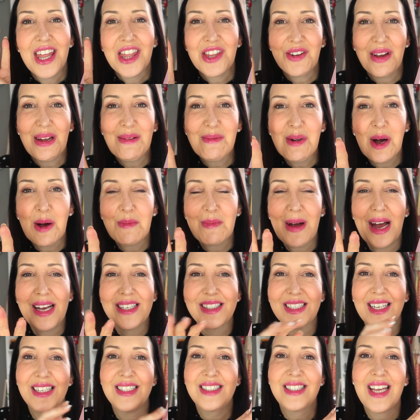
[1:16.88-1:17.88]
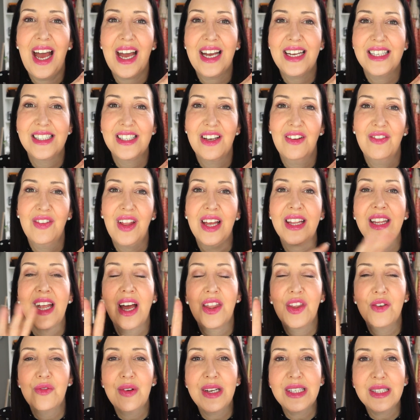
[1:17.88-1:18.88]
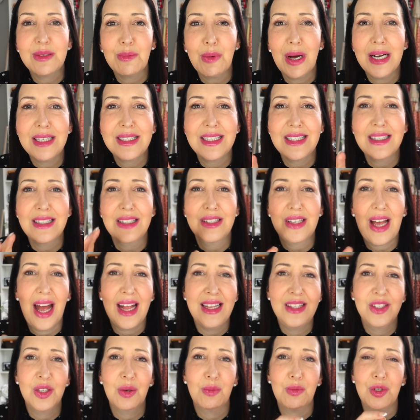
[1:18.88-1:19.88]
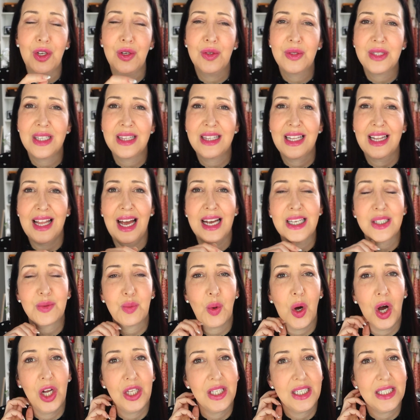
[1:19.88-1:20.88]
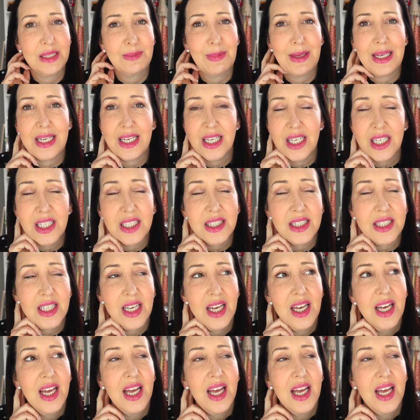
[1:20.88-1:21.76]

Three more masks consecutively. Now, the reason why I didn't end up using the last one is because